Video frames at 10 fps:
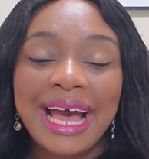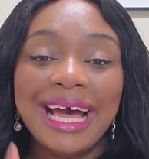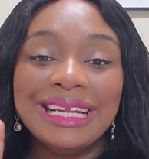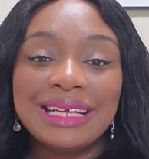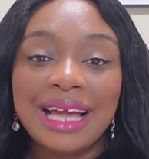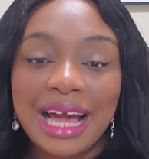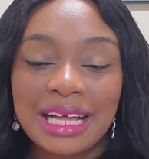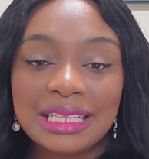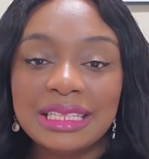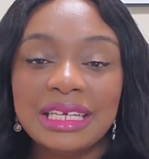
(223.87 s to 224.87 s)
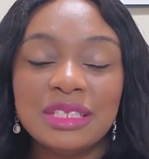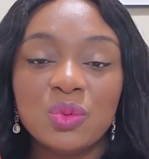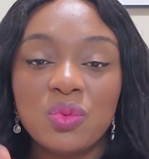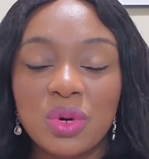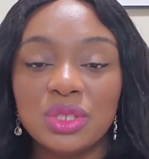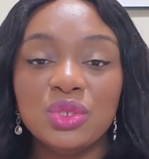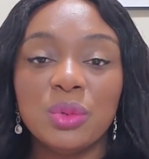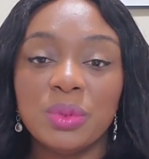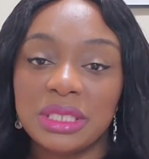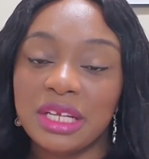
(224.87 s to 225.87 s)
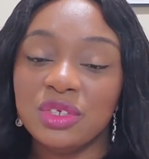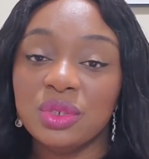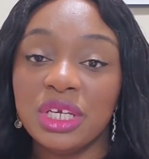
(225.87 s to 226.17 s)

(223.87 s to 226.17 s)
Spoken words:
and calculate what your potential